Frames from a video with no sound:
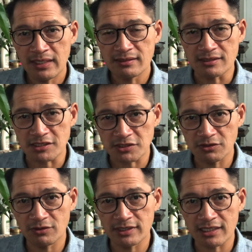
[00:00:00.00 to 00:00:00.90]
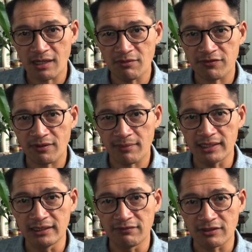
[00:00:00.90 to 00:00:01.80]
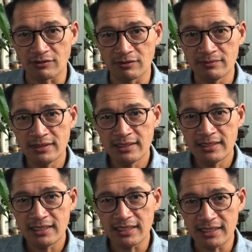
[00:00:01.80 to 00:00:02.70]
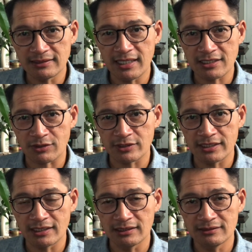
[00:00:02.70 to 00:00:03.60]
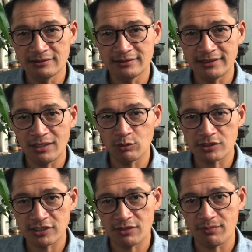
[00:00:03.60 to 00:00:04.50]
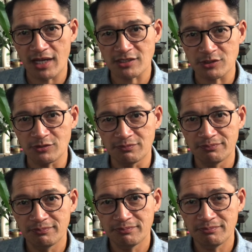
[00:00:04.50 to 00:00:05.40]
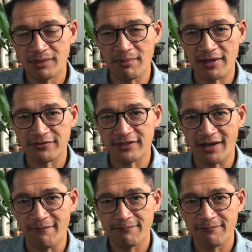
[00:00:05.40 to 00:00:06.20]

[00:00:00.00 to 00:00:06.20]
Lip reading: This is Louie coming from my living room in Acorn Hill, and we'll see you back soon. Bye-bye for now.